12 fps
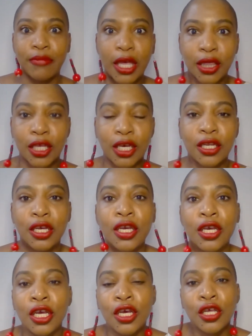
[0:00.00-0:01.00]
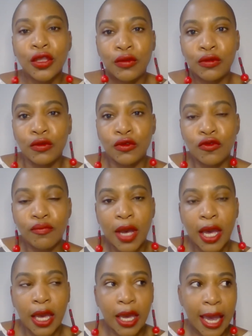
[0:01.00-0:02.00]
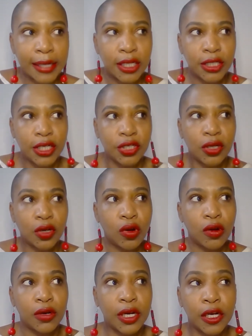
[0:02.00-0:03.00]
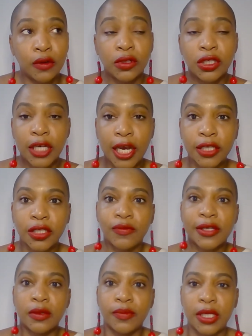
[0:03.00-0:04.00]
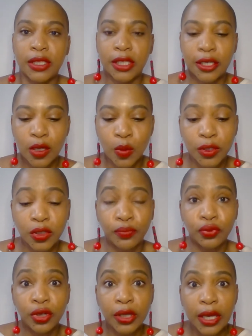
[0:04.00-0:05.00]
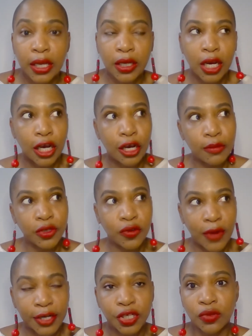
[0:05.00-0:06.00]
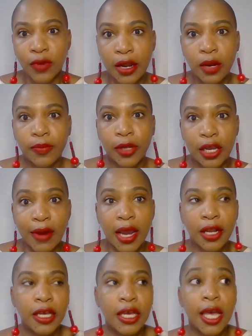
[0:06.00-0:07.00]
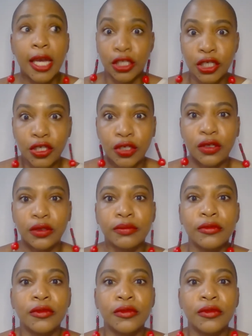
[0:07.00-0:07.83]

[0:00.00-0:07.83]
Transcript: method through my acting teacher, Cora Harrell Johnson. Rest in peace to him. Was a brilliant director, writer, playwright, and teacher.